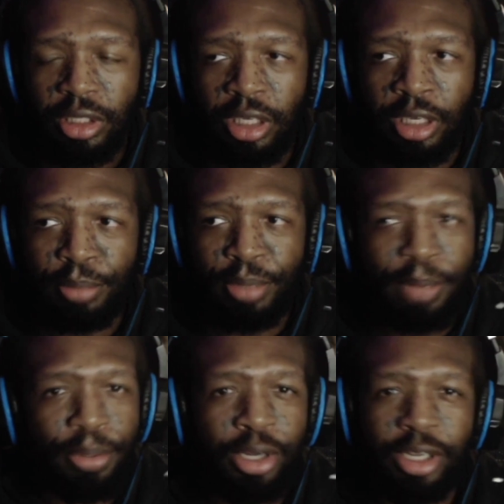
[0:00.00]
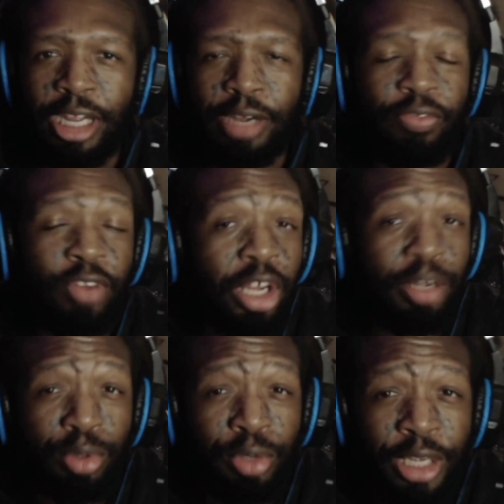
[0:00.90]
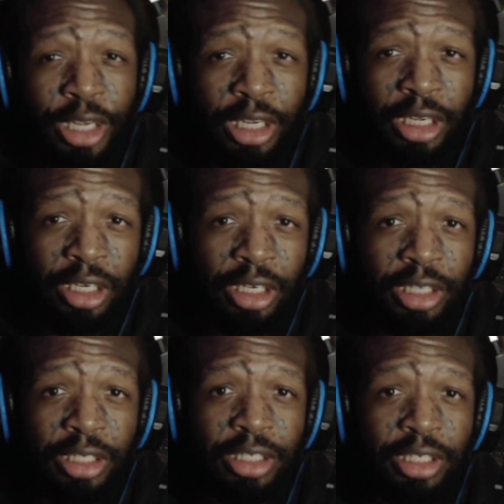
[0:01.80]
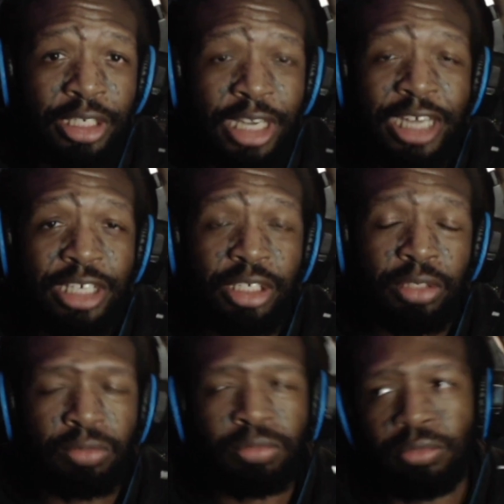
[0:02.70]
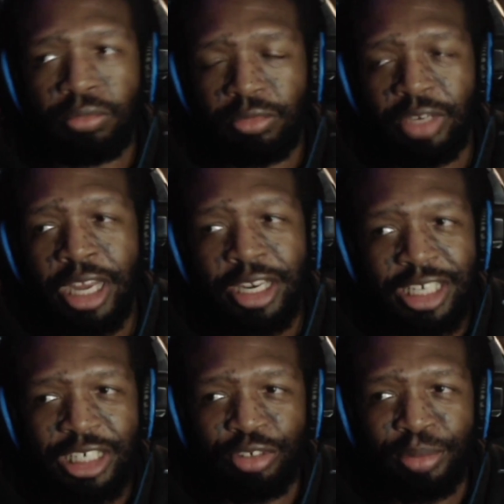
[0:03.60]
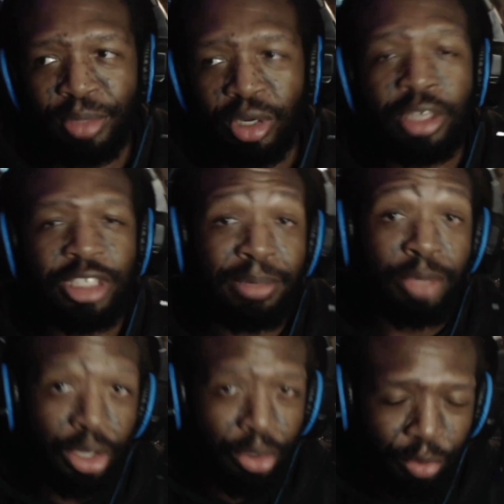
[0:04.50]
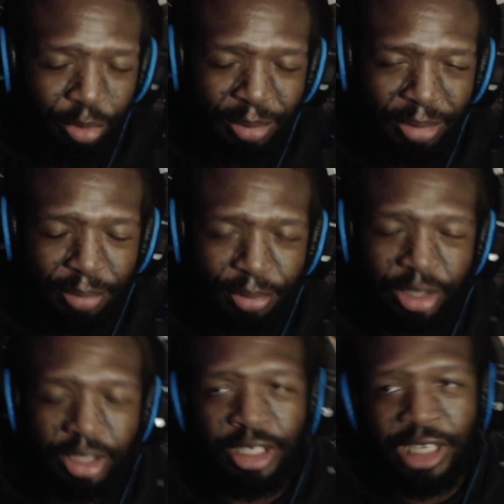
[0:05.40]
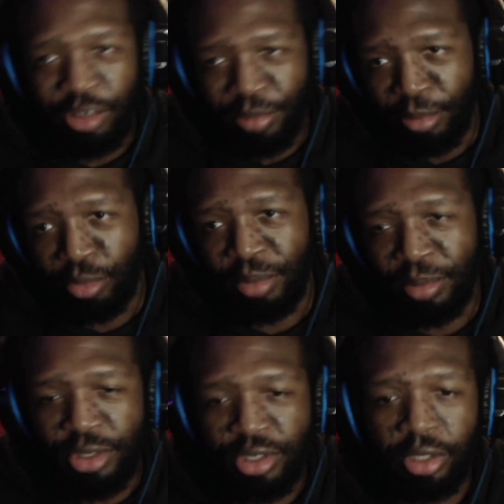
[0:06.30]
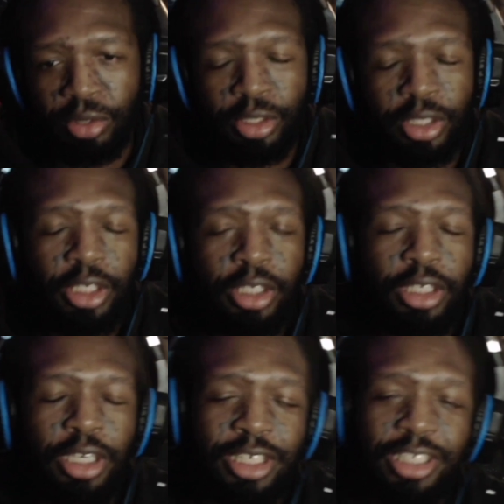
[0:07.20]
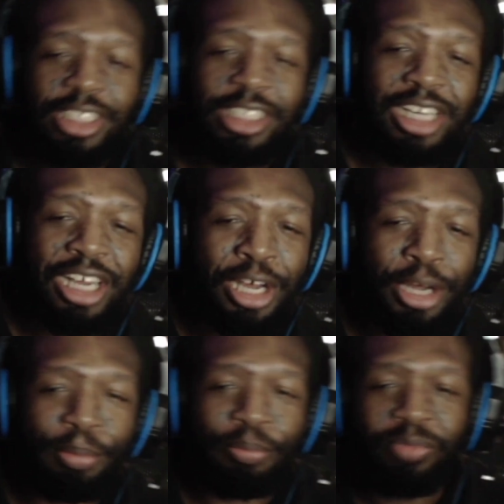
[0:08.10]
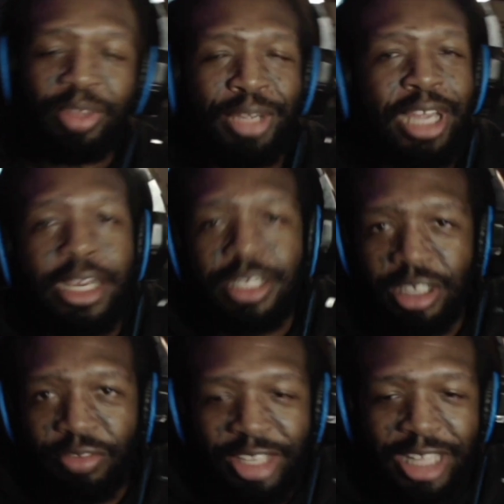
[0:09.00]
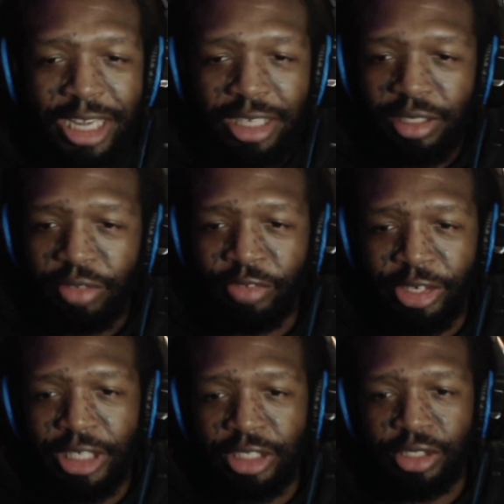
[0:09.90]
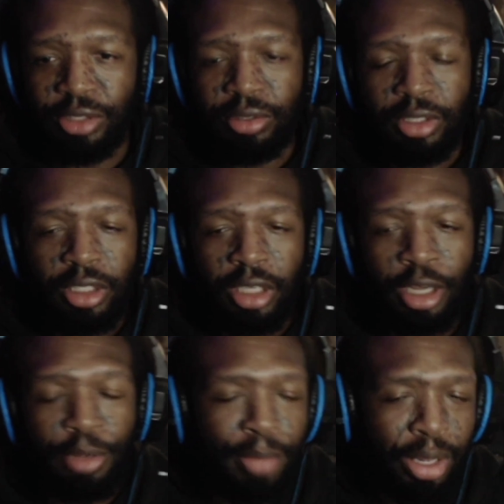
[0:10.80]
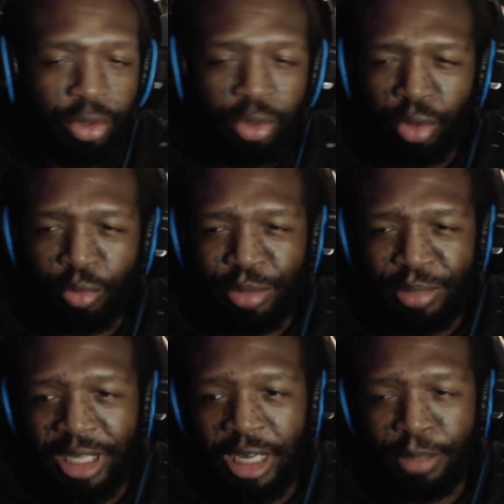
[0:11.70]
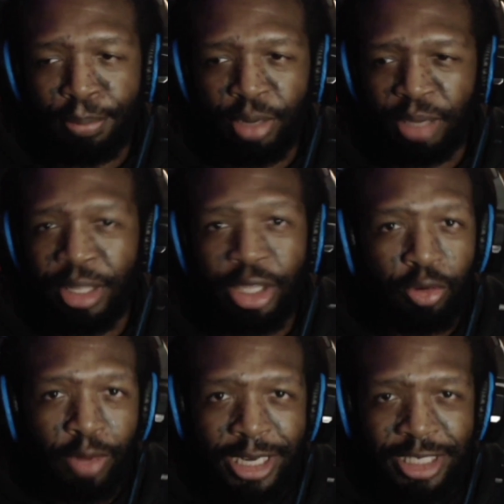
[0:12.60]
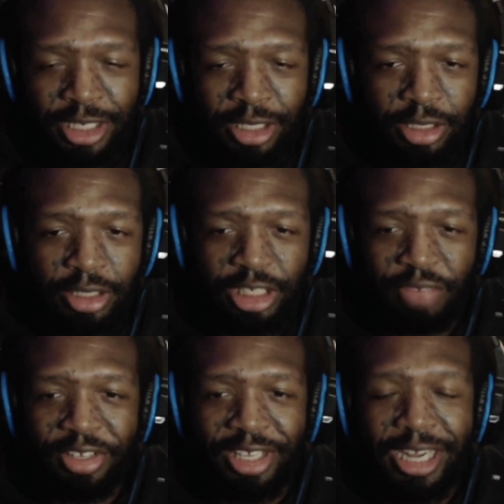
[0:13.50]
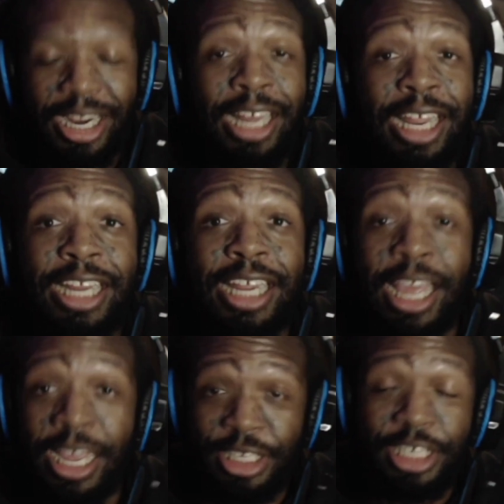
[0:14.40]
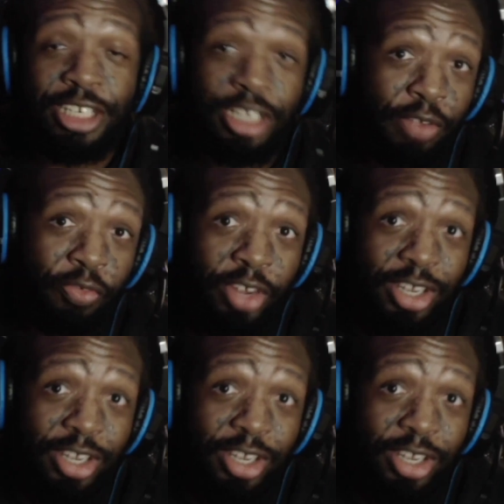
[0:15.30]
Um, pop punk like Fall Out Boy, uh, A Day, not A Day to Remember, All Time Low would be pop punk, A Day to Remember would be post-hardcore. um, but yeah, stuff like that, I'm very into. Um, metalcore would be like Bring Me the Horizon, stuff like that. I like edgy stuff.